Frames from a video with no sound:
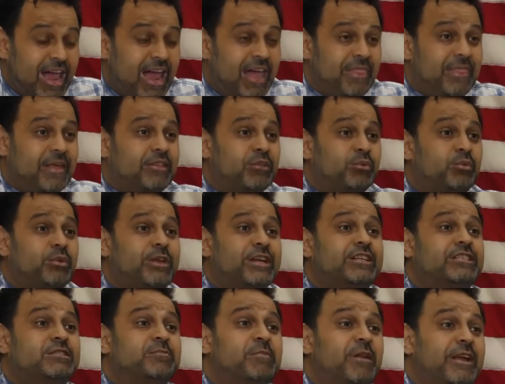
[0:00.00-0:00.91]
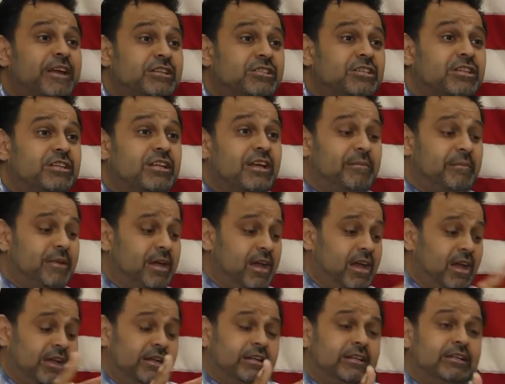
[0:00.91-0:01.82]
And then we explain to them,
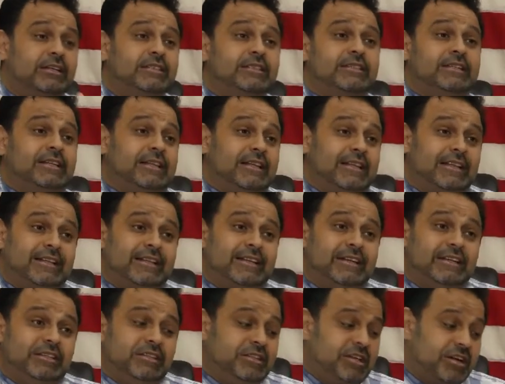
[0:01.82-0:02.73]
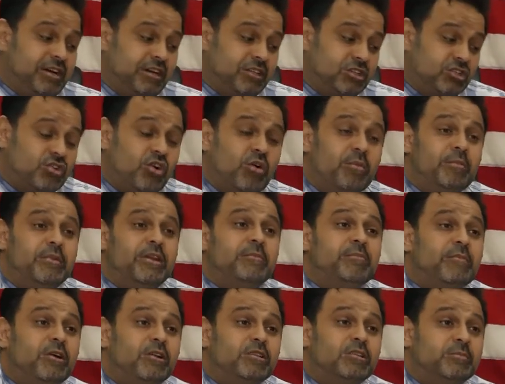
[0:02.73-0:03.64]
listen, there are so many
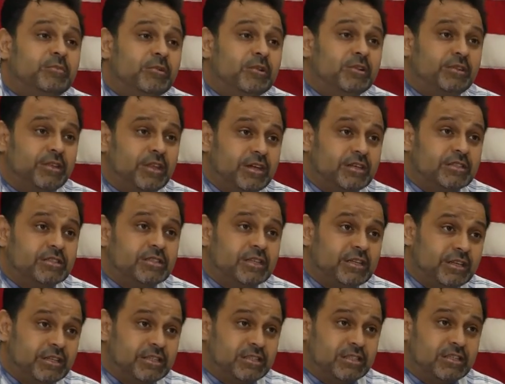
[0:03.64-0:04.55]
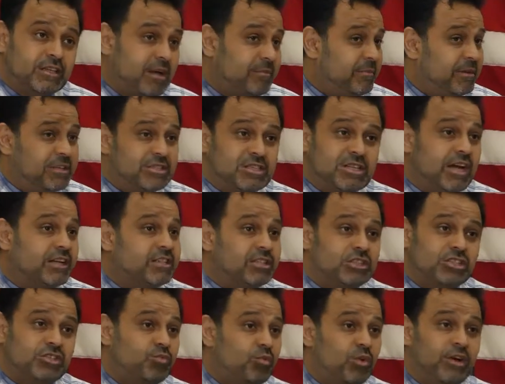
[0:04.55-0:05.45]
multiple things in Islam. It's not
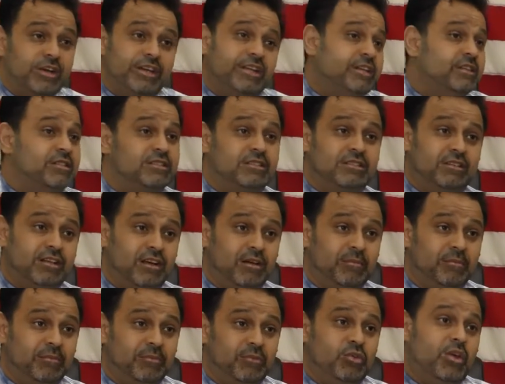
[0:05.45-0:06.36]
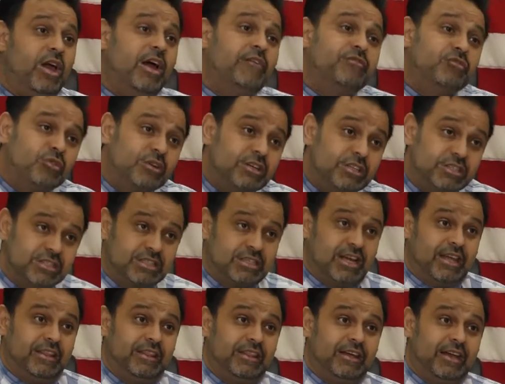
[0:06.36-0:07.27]
just one Islam. We have to
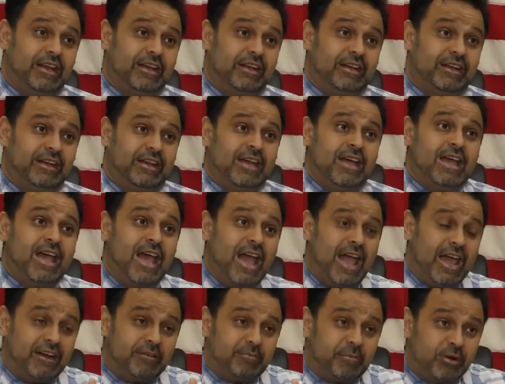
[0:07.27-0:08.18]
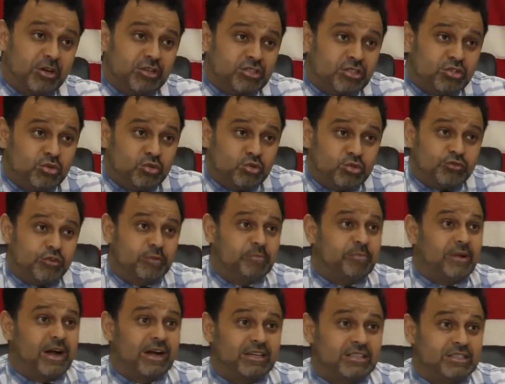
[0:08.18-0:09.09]
understand that. And a person who's from
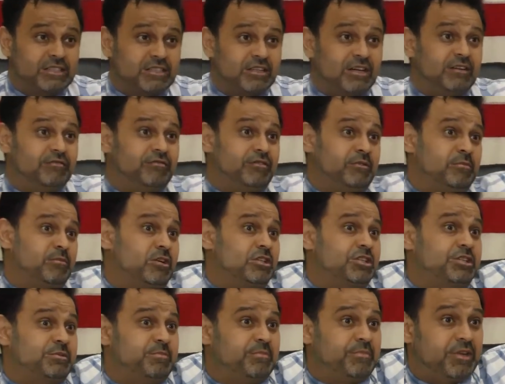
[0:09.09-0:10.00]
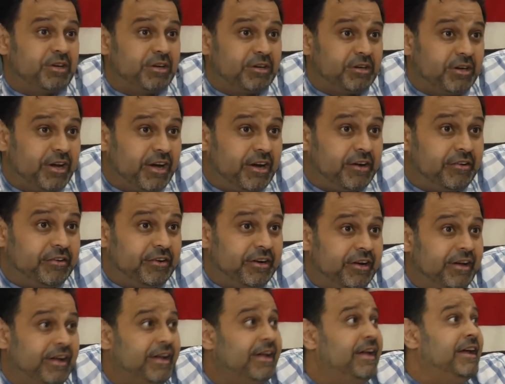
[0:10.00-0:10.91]
Pakistan, from Kashmir
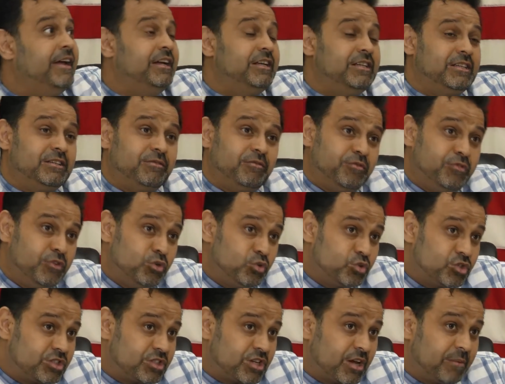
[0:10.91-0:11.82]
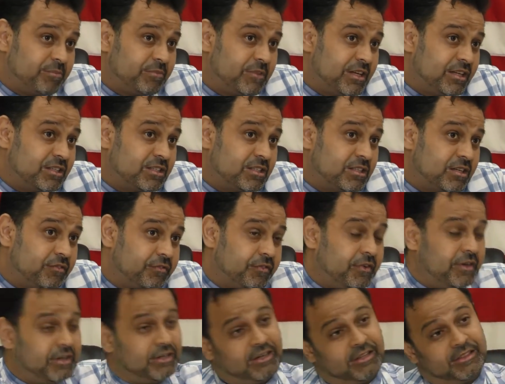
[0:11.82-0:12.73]
area, they views some things
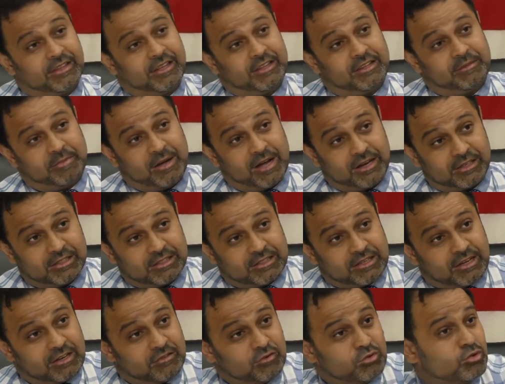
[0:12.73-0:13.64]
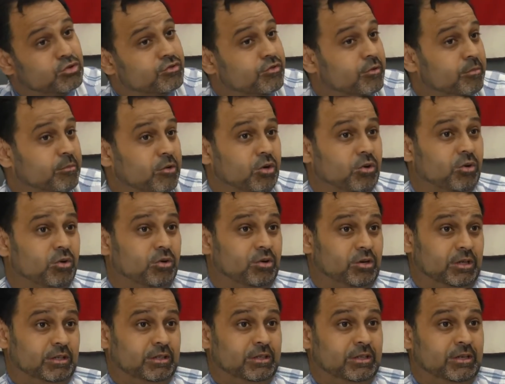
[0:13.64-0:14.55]
different than the Pakistan who's from
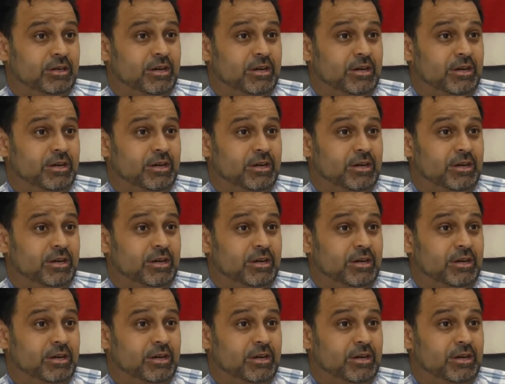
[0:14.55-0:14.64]
Lahore.